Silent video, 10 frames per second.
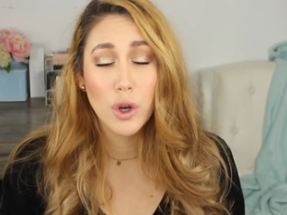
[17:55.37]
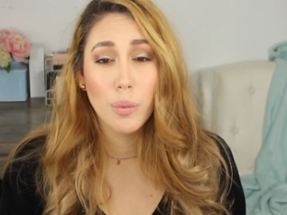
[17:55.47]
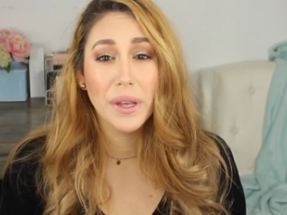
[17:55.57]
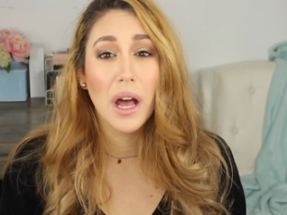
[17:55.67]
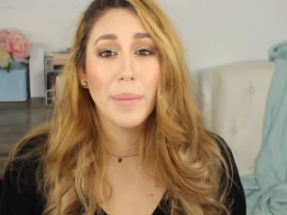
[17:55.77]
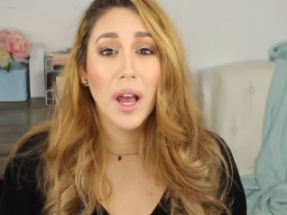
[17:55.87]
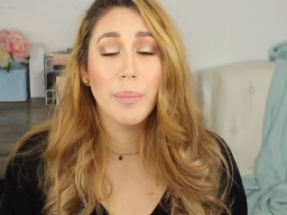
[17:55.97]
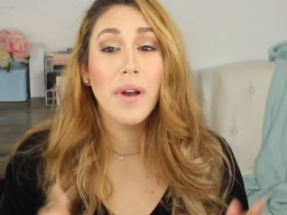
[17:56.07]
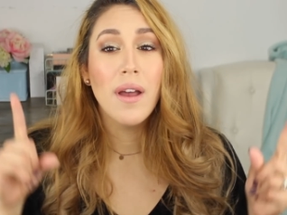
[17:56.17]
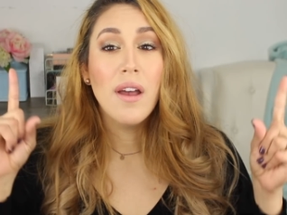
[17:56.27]
face. What do you
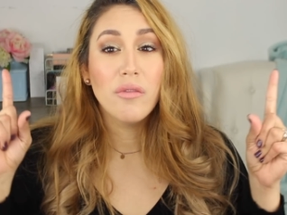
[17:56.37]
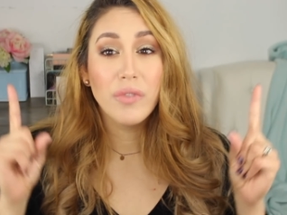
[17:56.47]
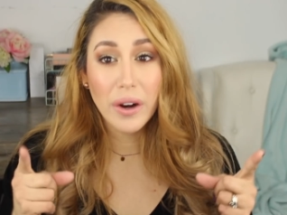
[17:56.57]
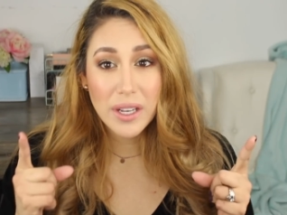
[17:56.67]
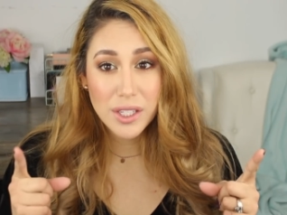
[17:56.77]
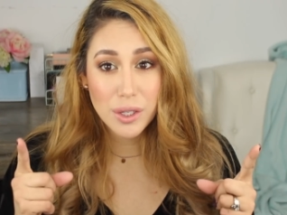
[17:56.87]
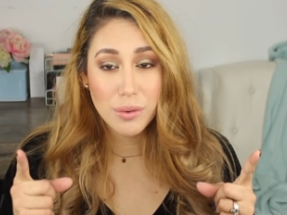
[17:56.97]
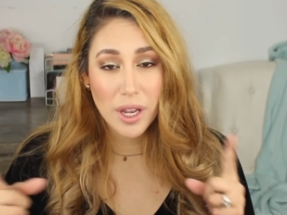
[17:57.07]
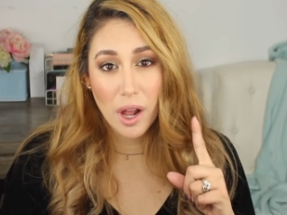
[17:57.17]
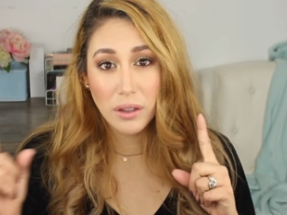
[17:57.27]
guys think about my look?
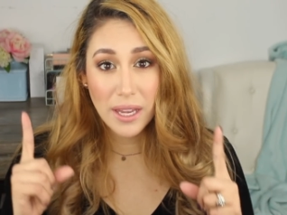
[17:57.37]
Comment below